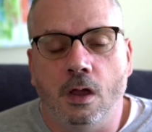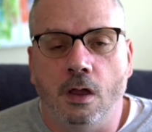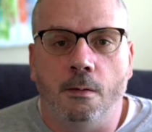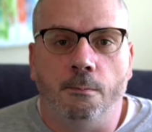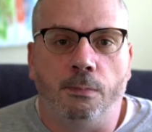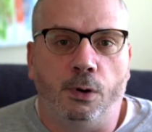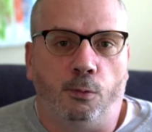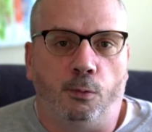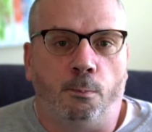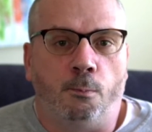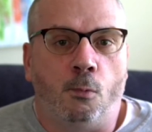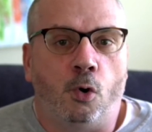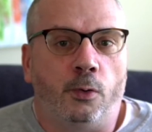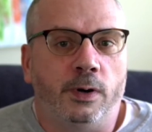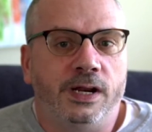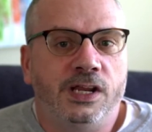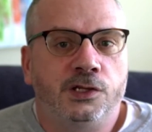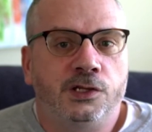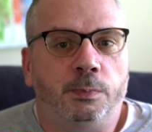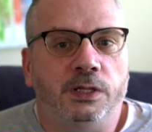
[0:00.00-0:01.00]
but
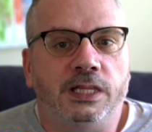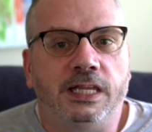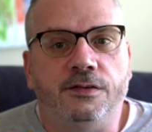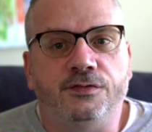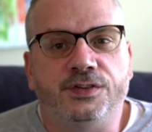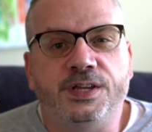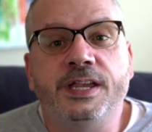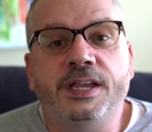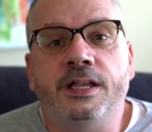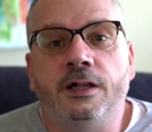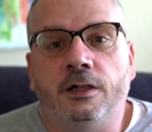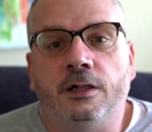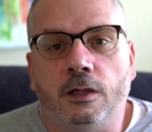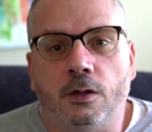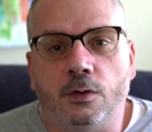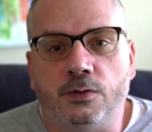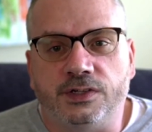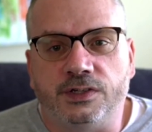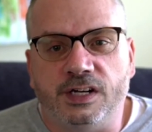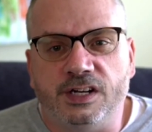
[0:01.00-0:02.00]
Maurice believes he can
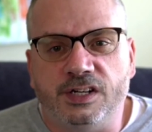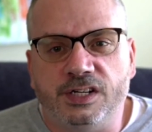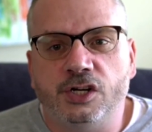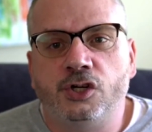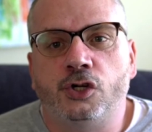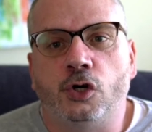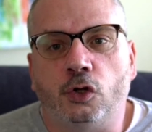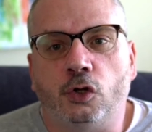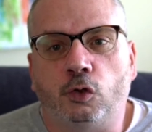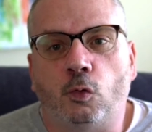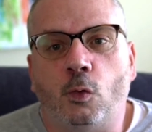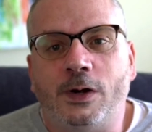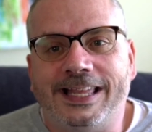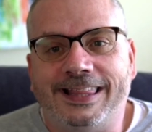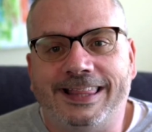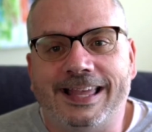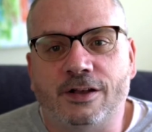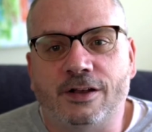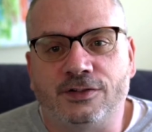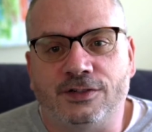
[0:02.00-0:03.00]
close an additional
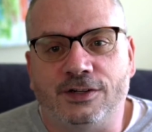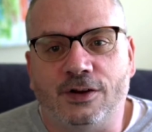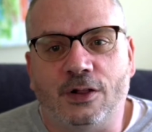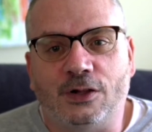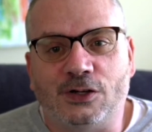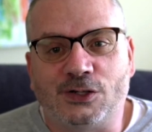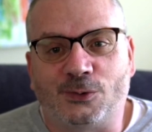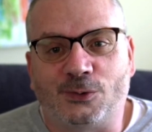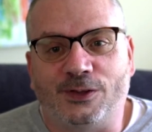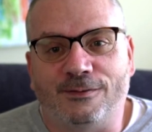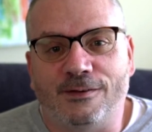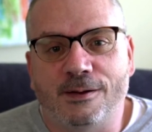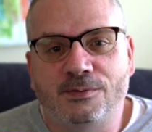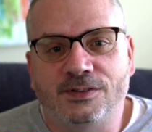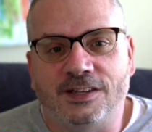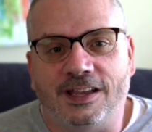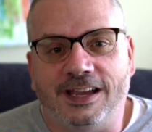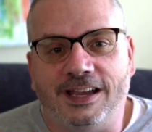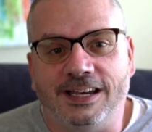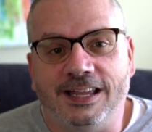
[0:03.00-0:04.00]
$20,000 worth of
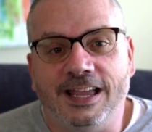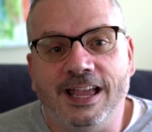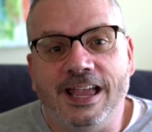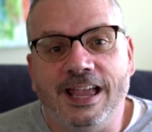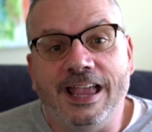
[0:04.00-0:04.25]
upside,